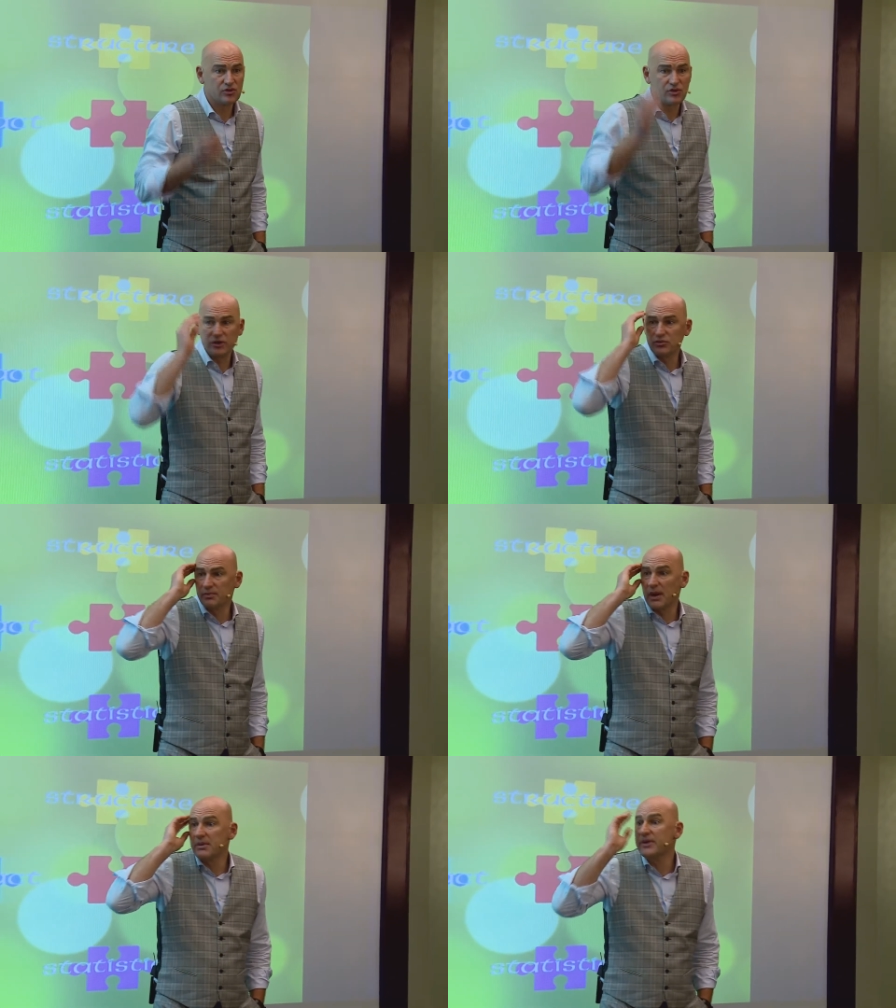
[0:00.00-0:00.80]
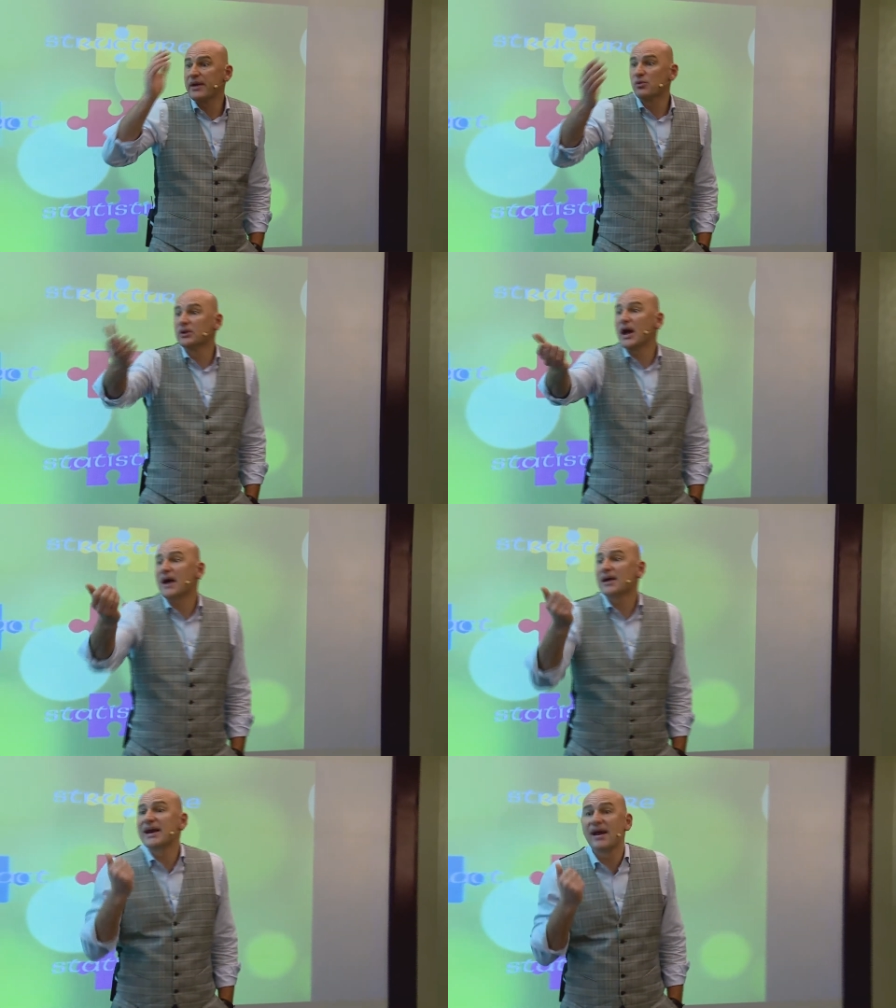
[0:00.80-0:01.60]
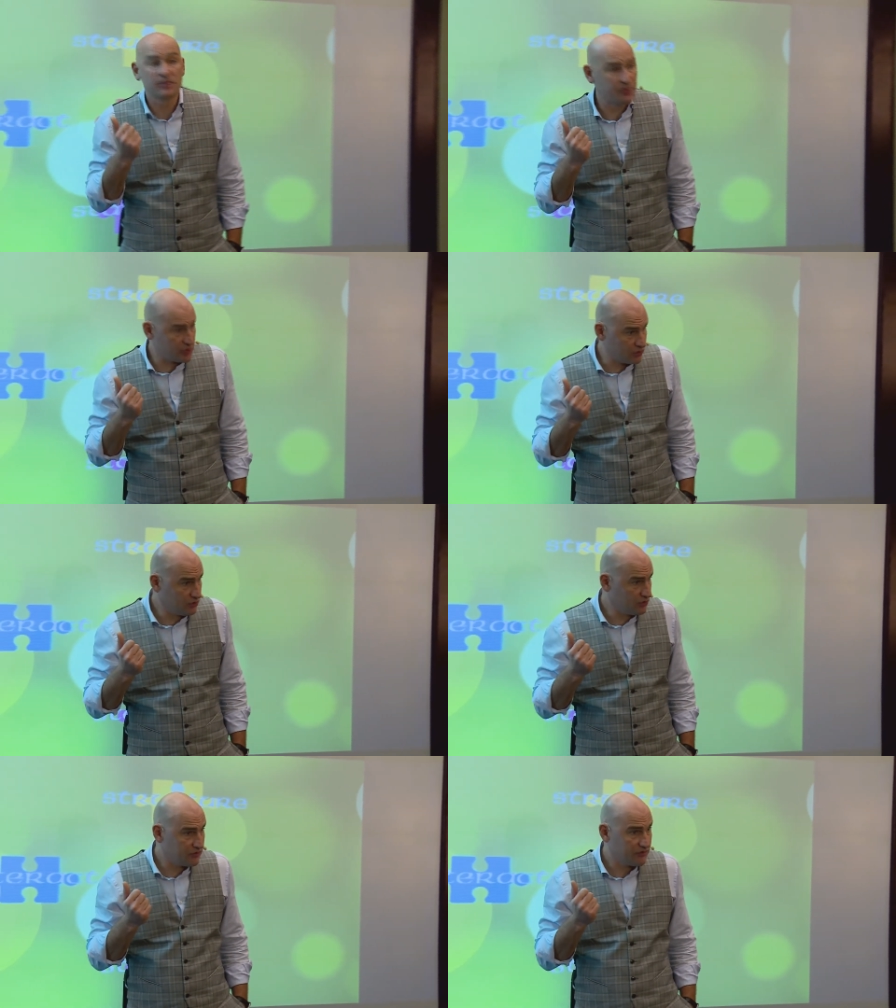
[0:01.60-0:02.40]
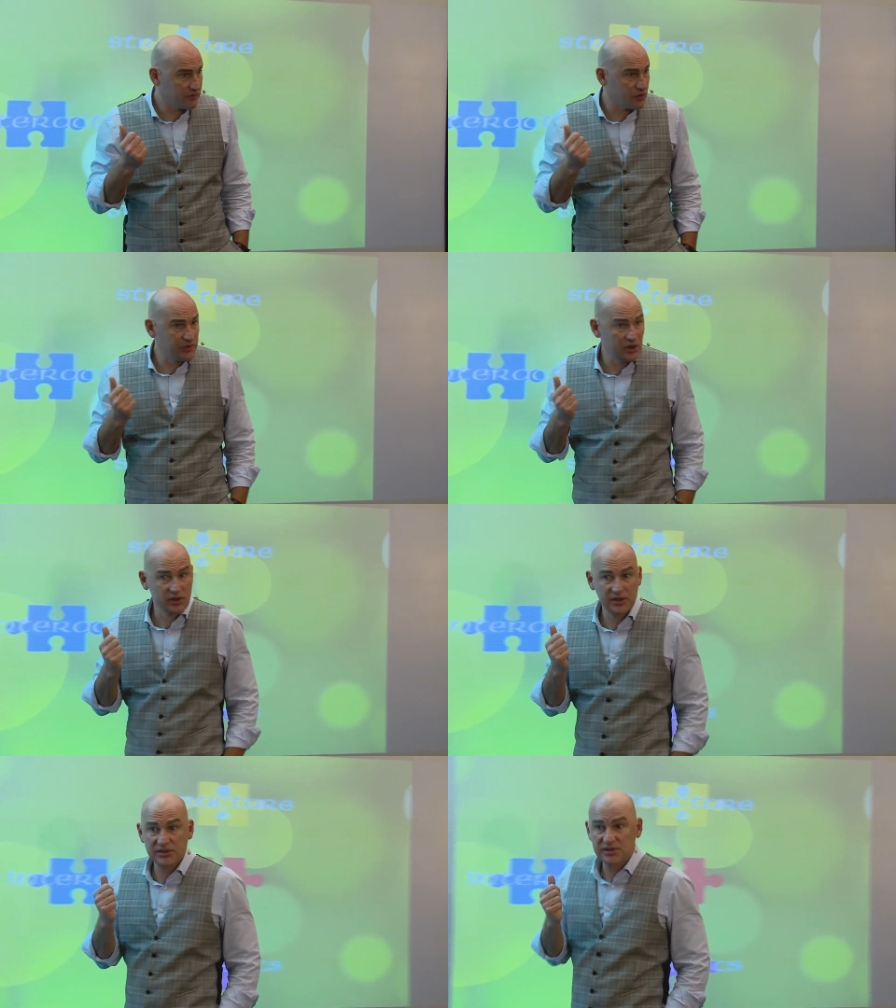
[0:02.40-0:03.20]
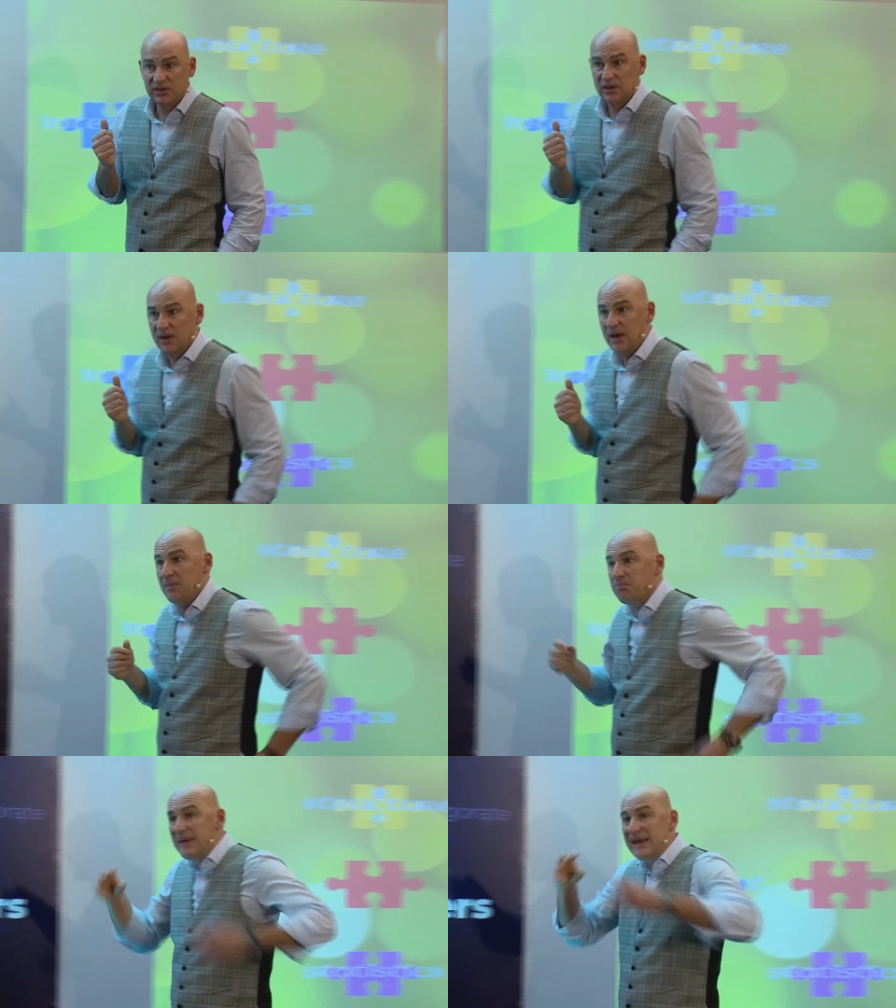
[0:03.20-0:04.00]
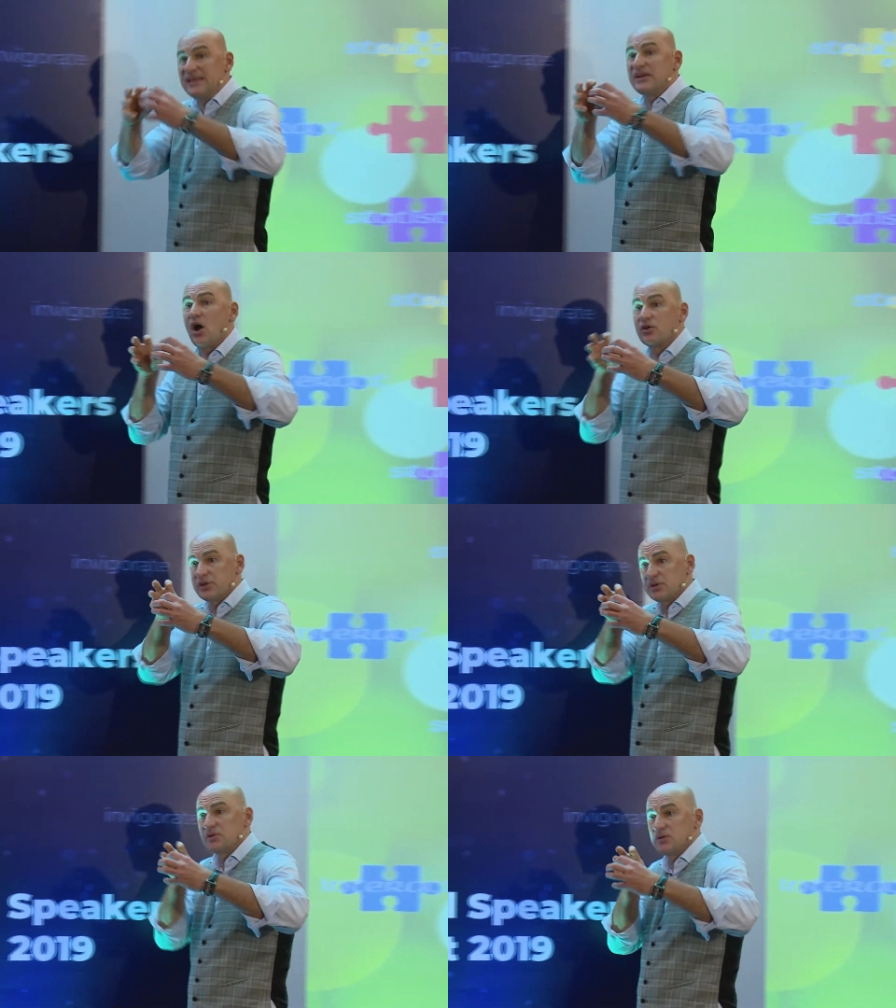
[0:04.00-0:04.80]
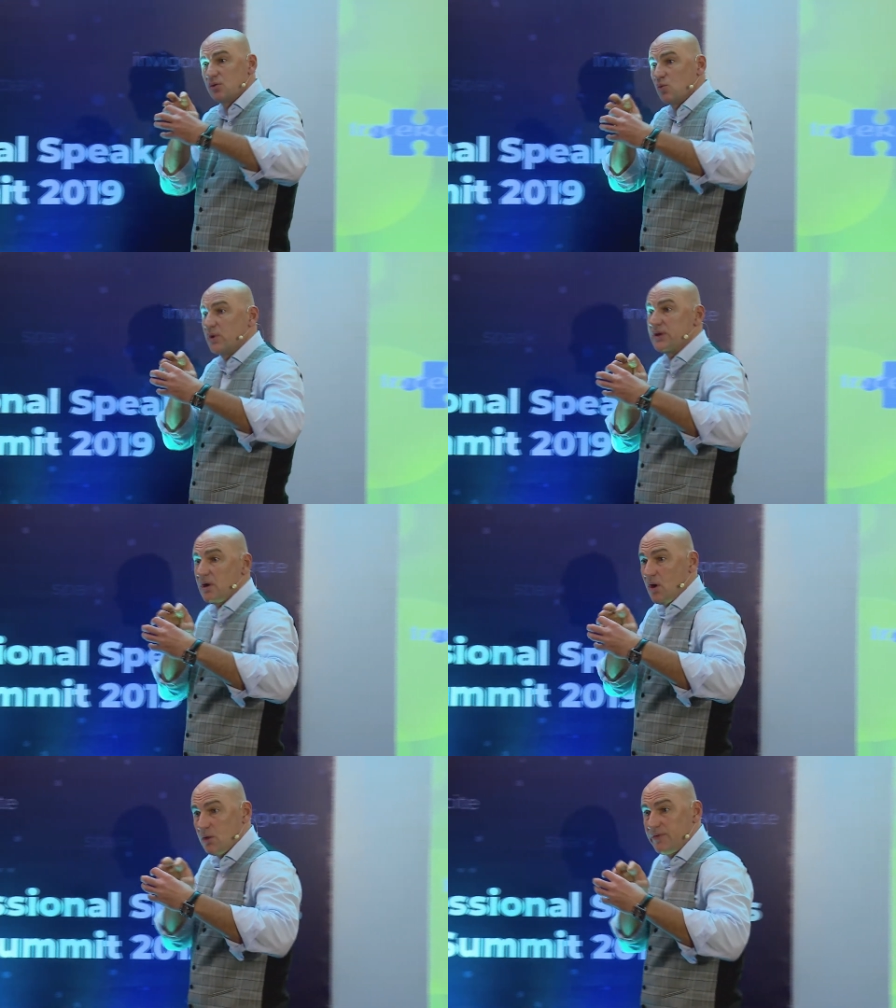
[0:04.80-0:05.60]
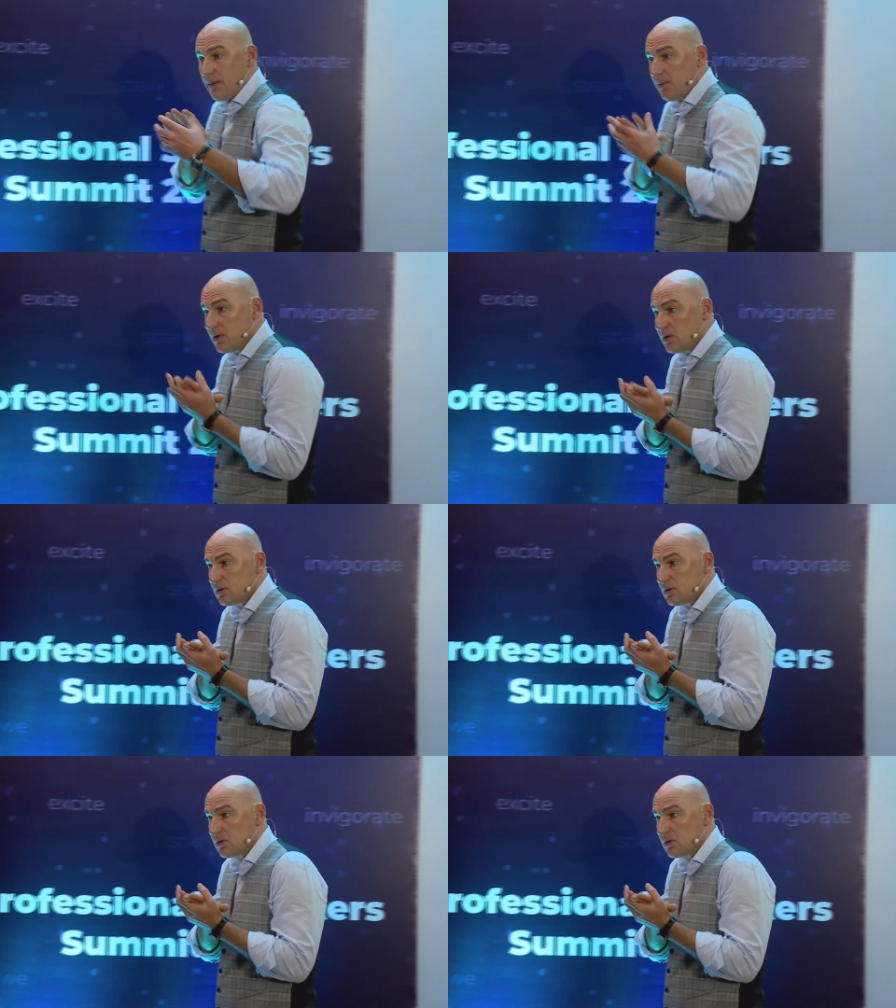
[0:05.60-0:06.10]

Try to remember they will help you from the audience. Be in contact with all of them.